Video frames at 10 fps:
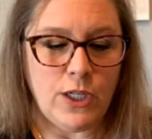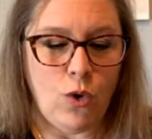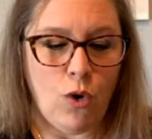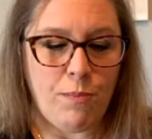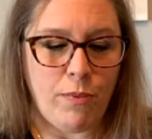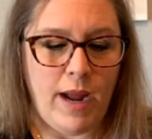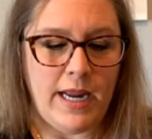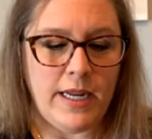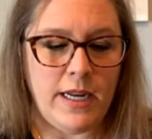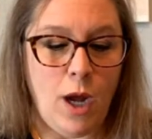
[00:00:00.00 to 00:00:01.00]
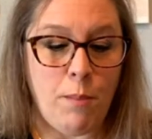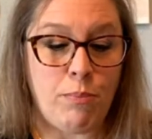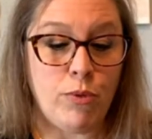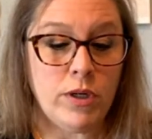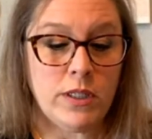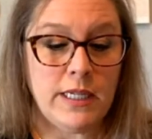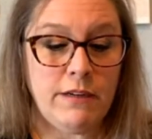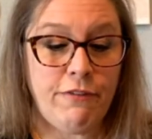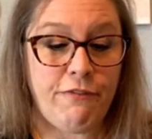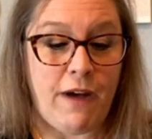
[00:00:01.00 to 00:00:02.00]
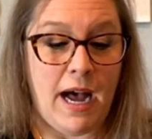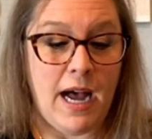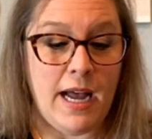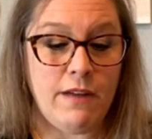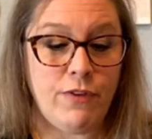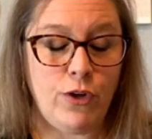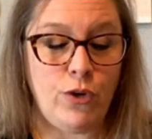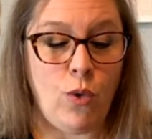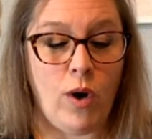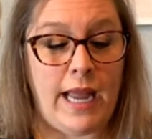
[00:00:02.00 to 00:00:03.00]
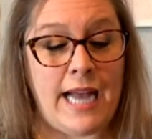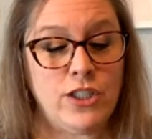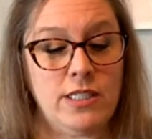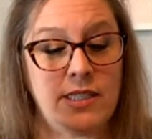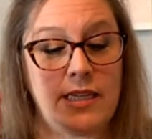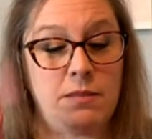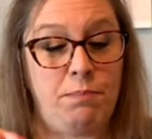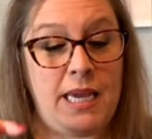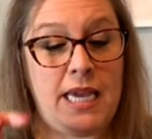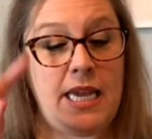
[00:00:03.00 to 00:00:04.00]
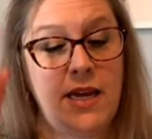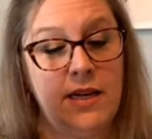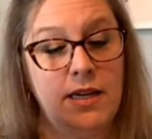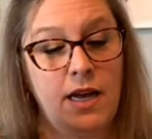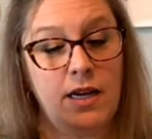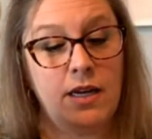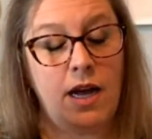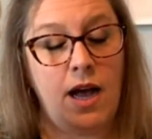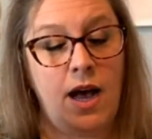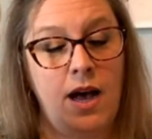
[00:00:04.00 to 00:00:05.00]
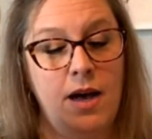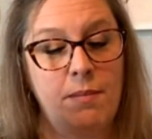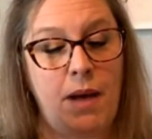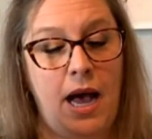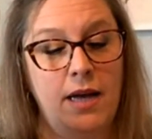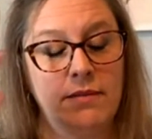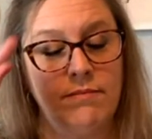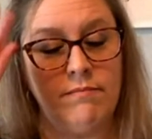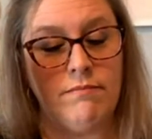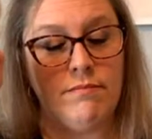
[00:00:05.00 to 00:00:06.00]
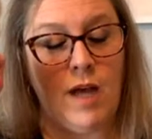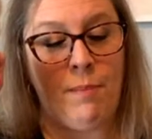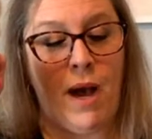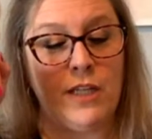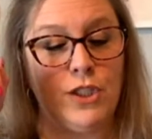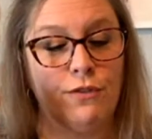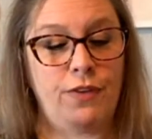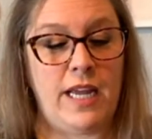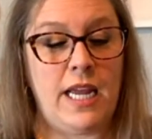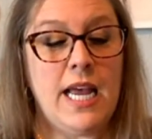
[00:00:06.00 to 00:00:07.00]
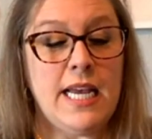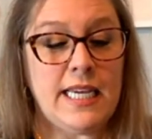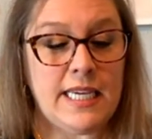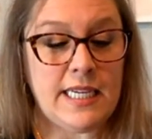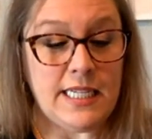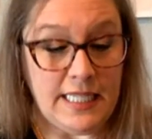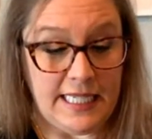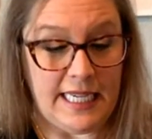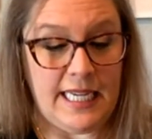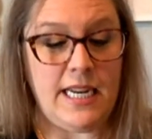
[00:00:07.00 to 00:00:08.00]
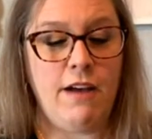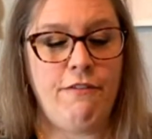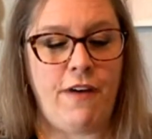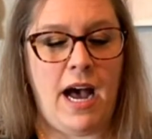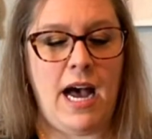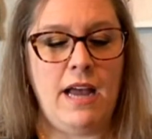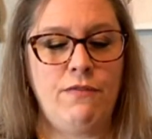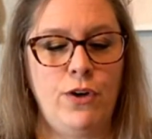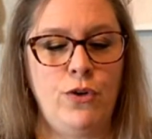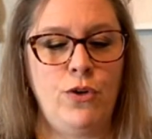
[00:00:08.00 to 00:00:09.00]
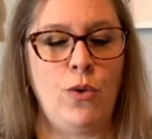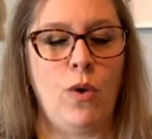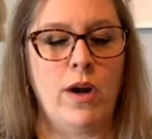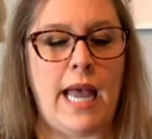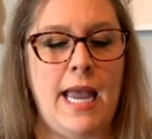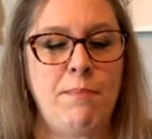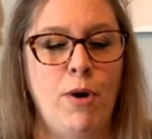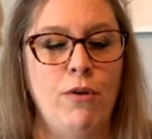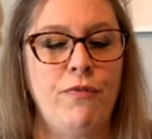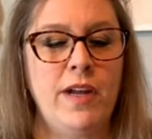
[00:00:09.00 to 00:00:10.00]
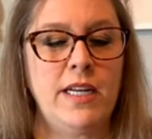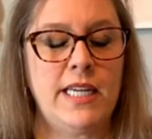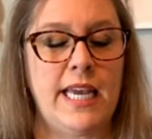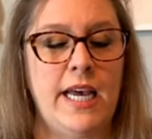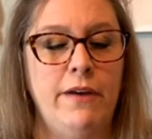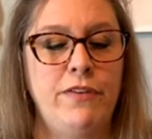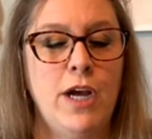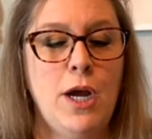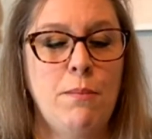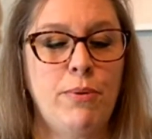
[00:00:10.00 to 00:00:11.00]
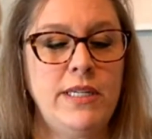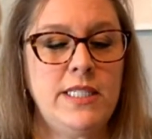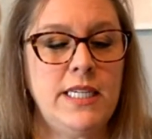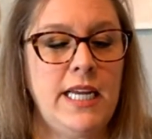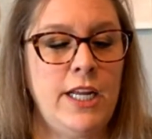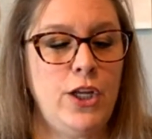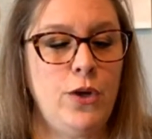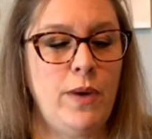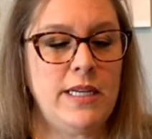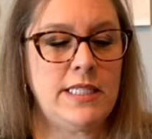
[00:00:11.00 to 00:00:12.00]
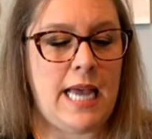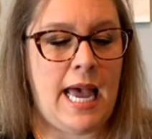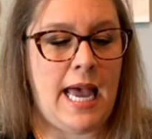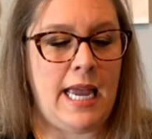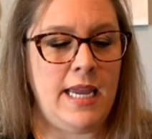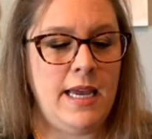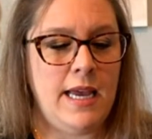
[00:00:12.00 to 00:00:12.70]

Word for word: Incorporated, Brooklyn 5, New York. Actually, it says B um, apostrophe Clin 5, New York. A perfect gift printed in USA.